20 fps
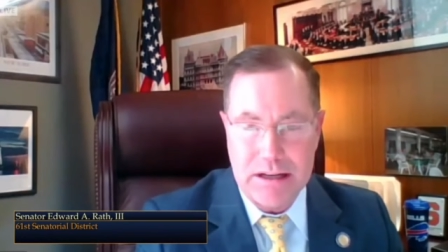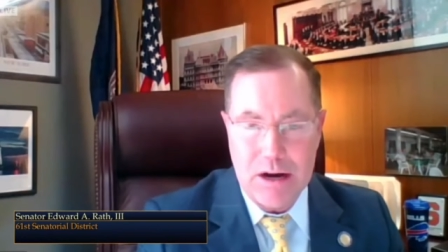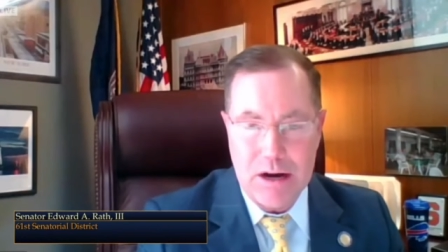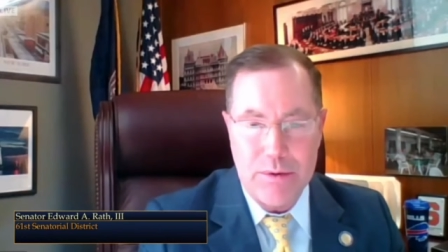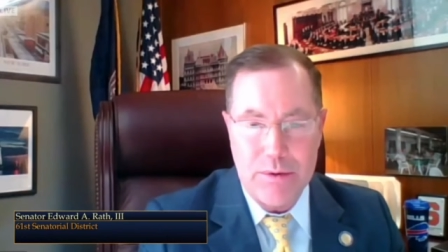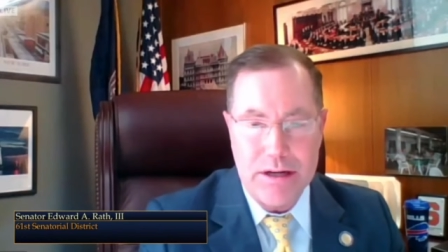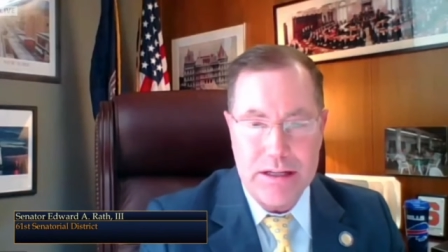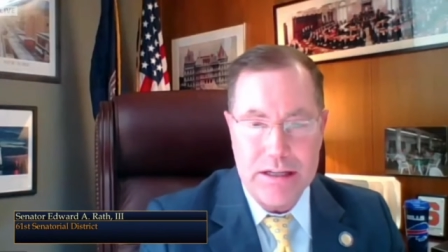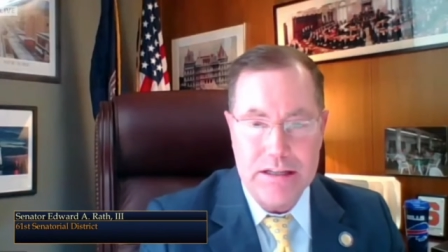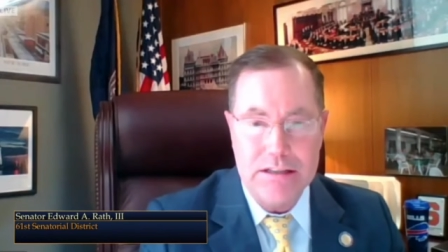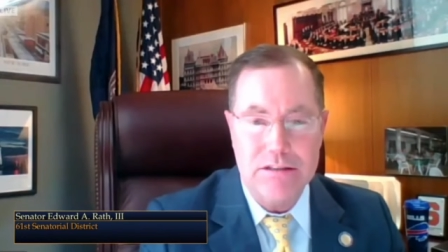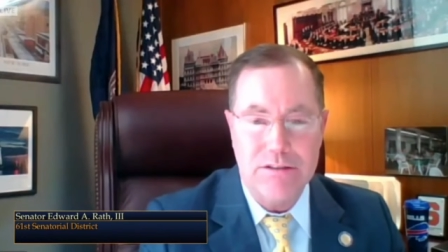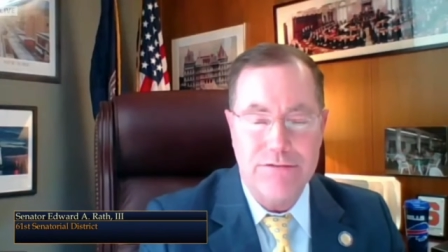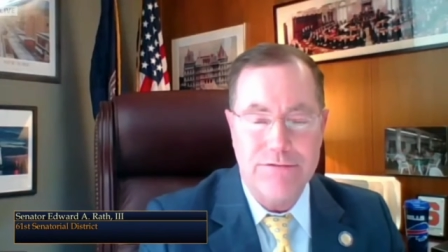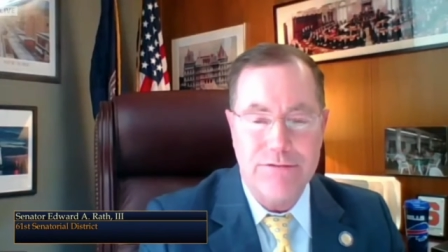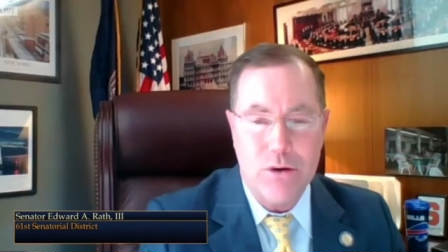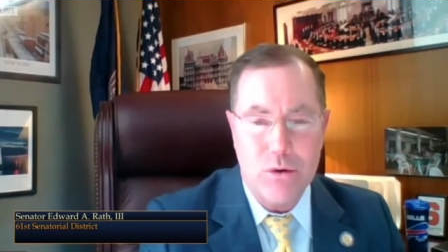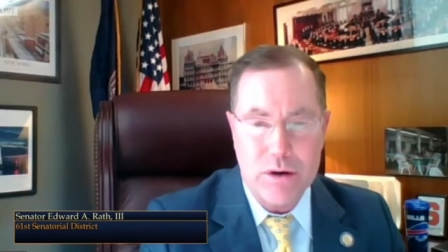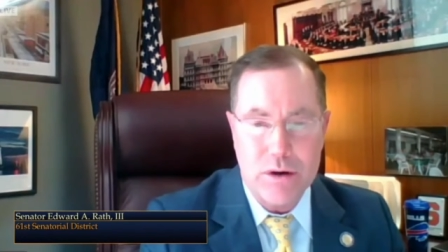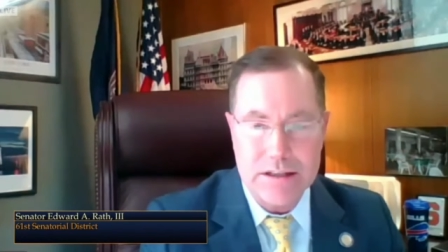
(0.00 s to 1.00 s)
that we need to
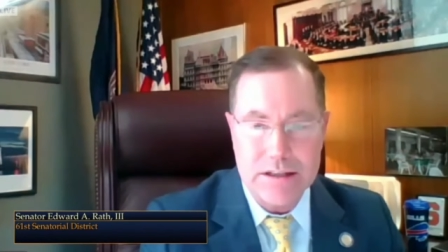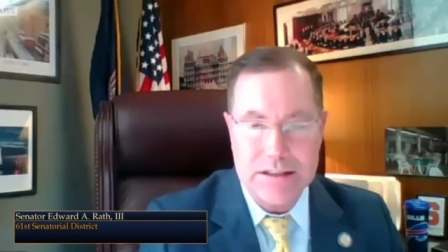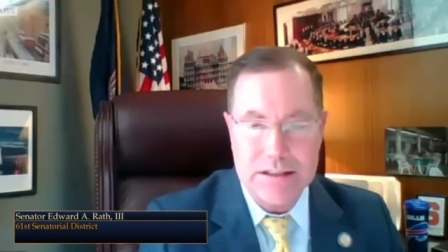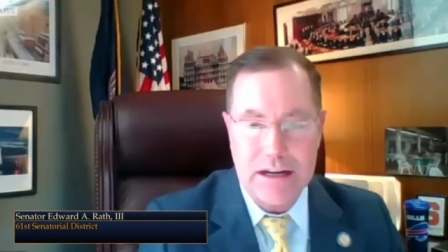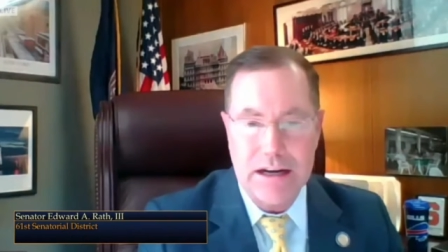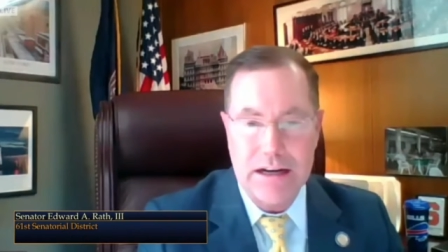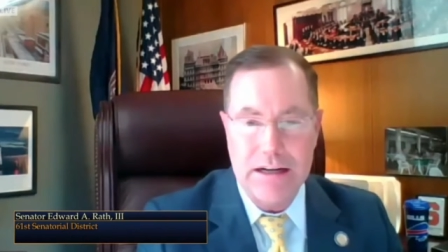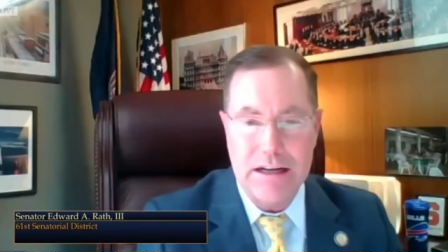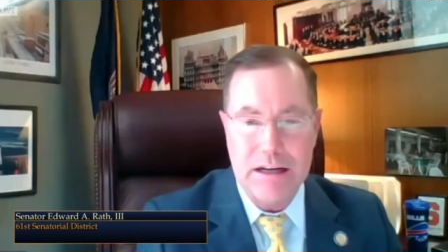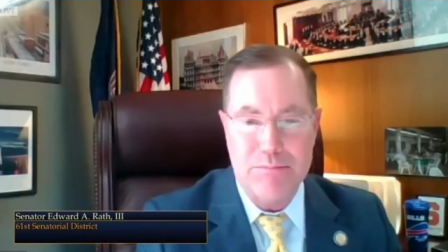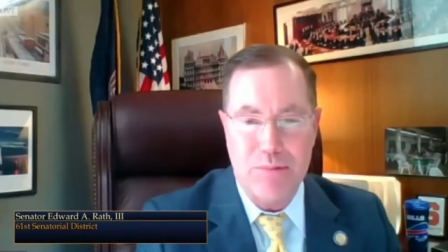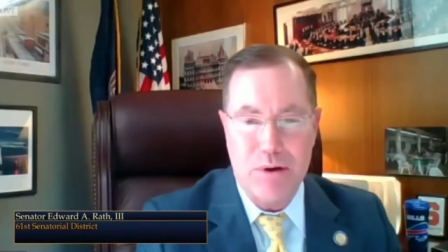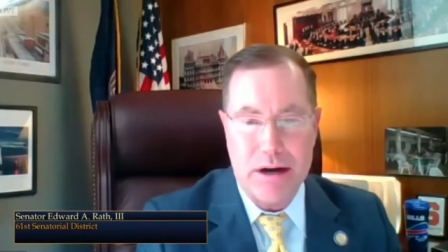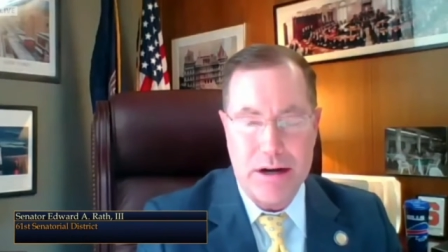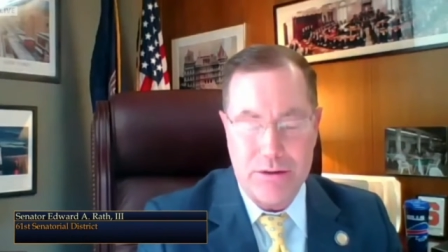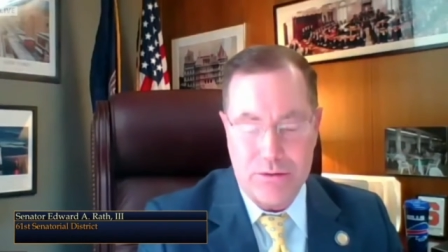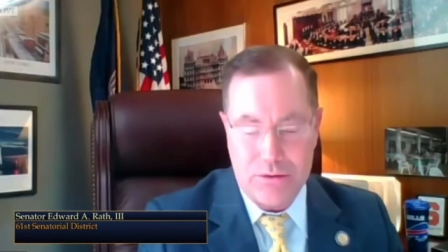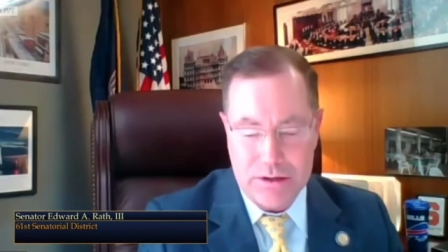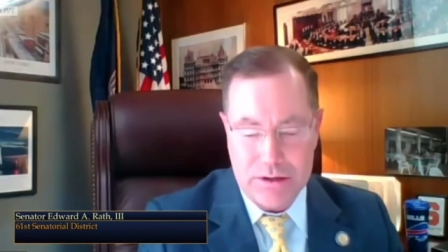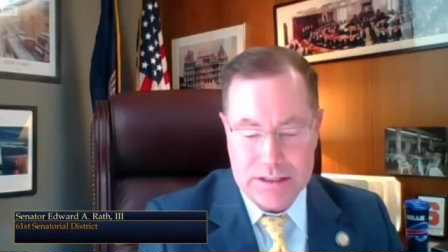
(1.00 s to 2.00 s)
focus on and
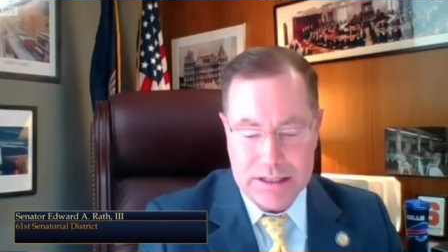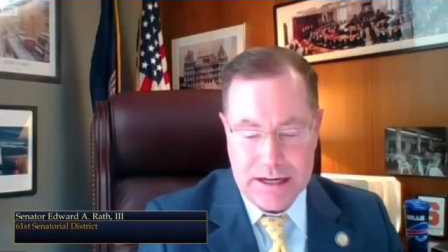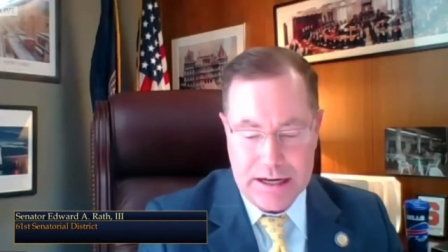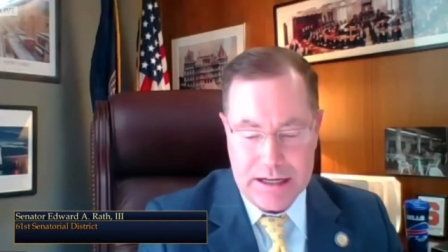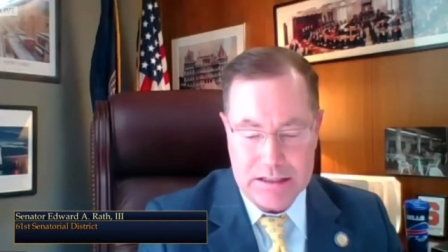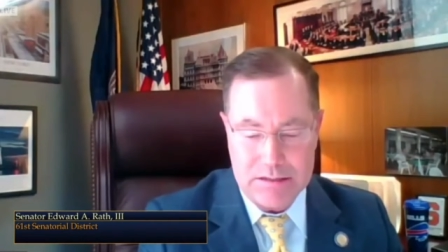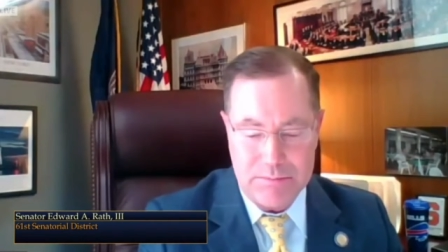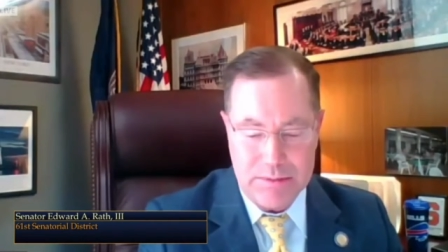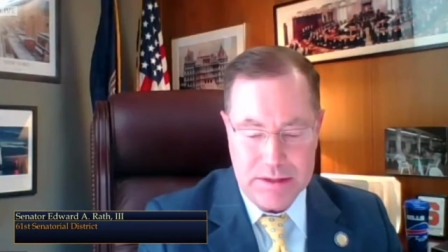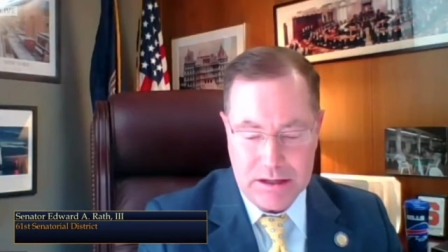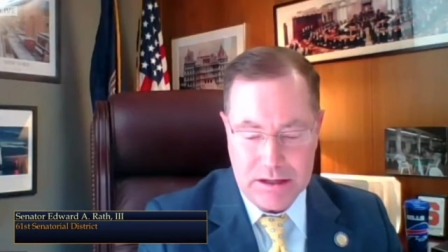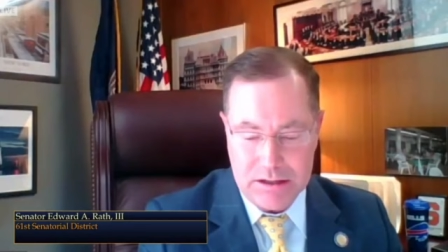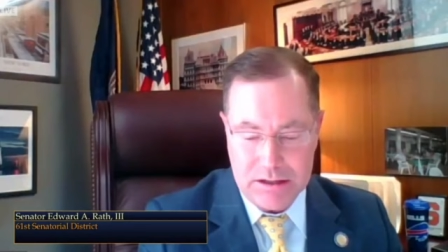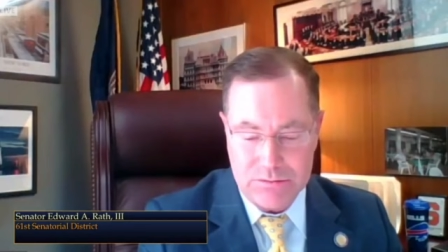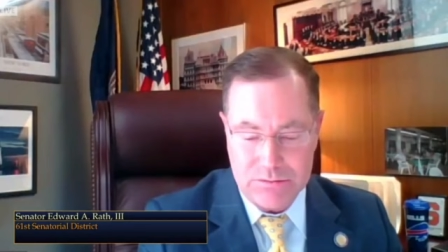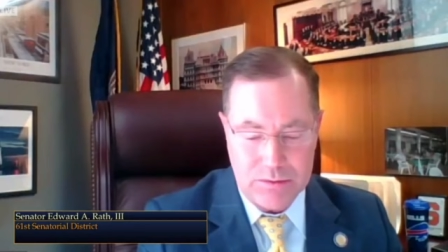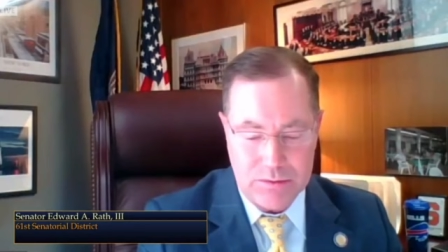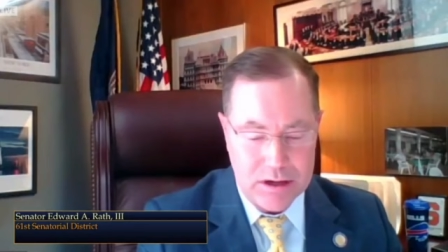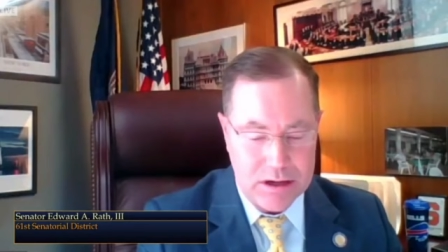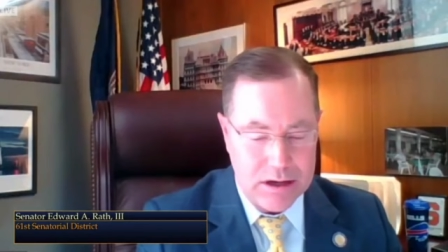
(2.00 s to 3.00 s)
prioritize because